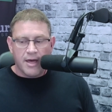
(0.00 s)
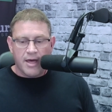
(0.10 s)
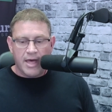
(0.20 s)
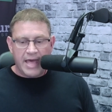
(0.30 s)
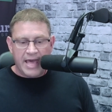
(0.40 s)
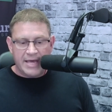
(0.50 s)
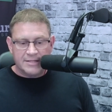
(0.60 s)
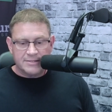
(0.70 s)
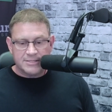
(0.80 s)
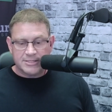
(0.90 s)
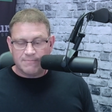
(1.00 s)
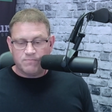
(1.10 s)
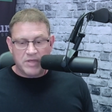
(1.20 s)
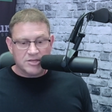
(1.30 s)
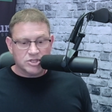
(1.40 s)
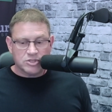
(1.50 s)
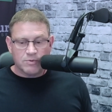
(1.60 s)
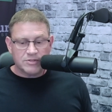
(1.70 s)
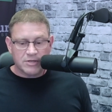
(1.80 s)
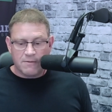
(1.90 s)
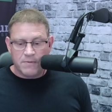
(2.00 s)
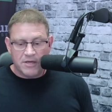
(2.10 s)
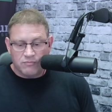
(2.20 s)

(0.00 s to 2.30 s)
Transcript: Uh, and that's just the way it's going to be.